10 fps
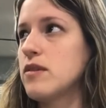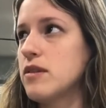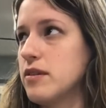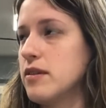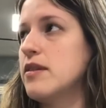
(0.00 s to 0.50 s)

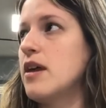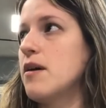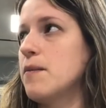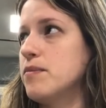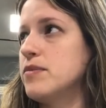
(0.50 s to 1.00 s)

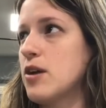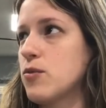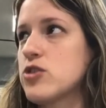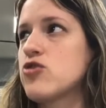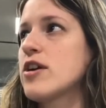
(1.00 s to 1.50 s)
the
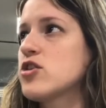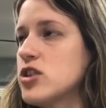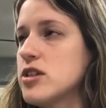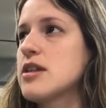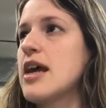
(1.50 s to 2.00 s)

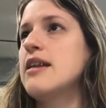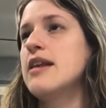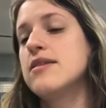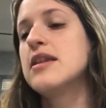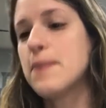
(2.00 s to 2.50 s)
restrictions
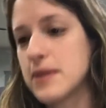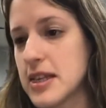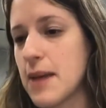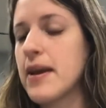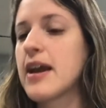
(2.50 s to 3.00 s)
and the
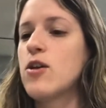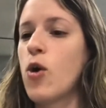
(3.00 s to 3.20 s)
pandemic and all